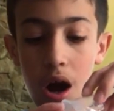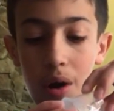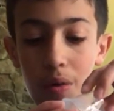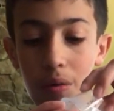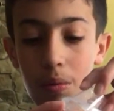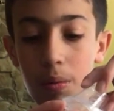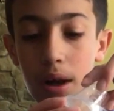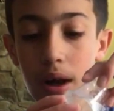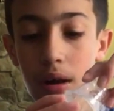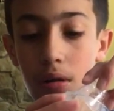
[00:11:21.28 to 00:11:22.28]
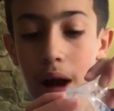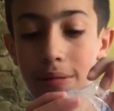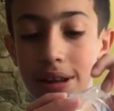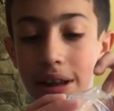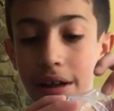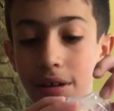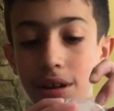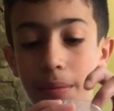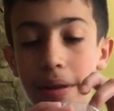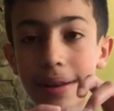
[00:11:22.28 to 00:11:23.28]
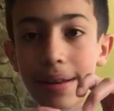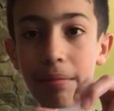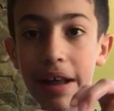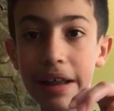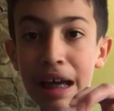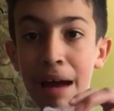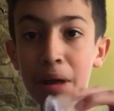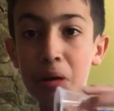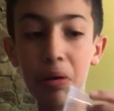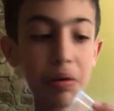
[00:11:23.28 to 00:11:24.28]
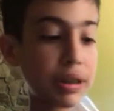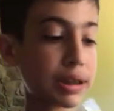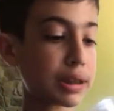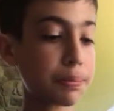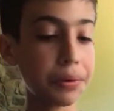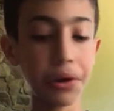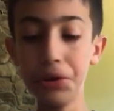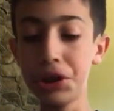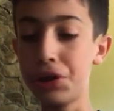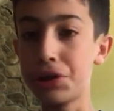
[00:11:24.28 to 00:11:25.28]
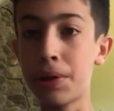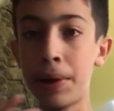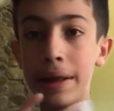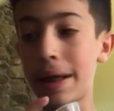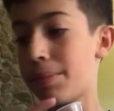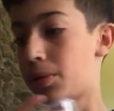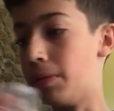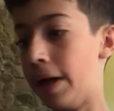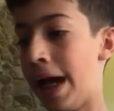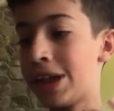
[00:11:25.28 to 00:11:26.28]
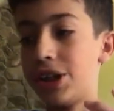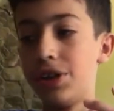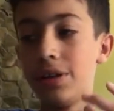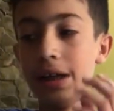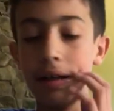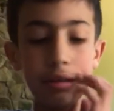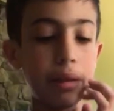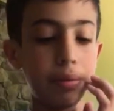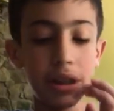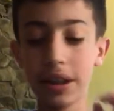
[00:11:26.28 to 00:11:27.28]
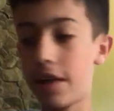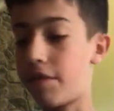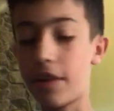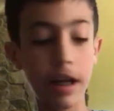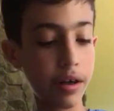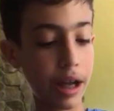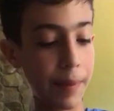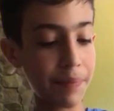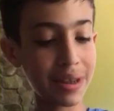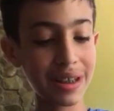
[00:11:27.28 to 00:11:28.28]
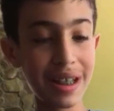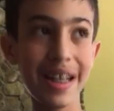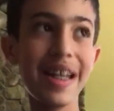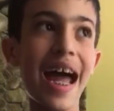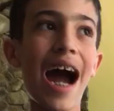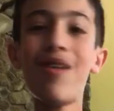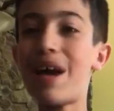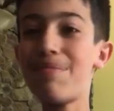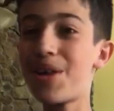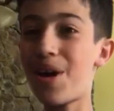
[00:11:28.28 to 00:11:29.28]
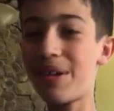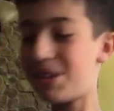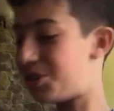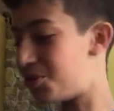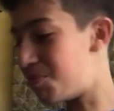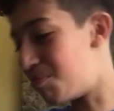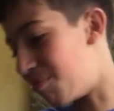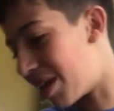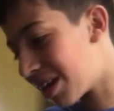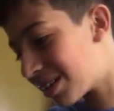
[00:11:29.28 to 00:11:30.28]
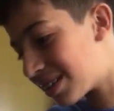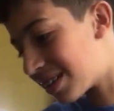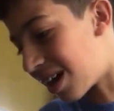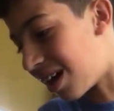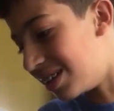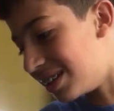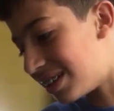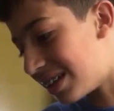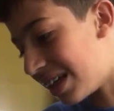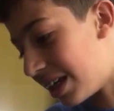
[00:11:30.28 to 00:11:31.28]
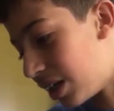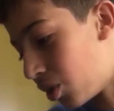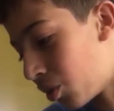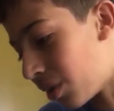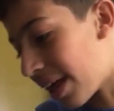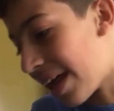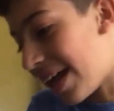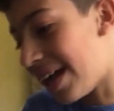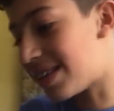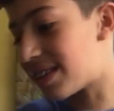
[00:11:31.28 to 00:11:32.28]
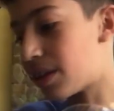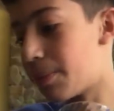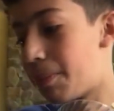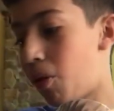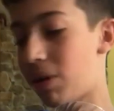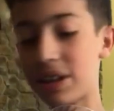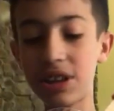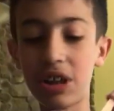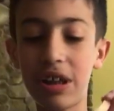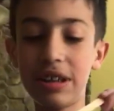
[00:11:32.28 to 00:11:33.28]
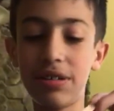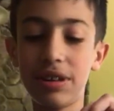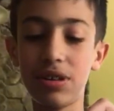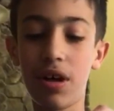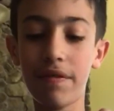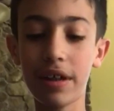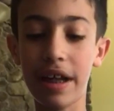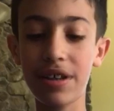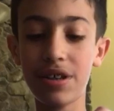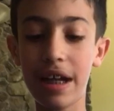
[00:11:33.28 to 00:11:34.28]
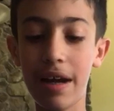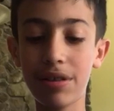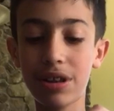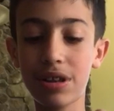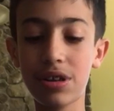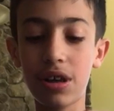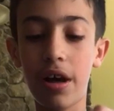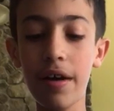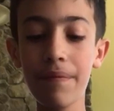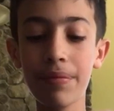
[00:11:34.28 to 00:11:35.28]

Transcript: Whoa, I was scared there's going to be like some like chemical explosion or something, chemical reaction or something. I was getting pretty scared for that. Okay, now I'm going to mix until it's the bowl and stir until dissolved. Okay, so now stir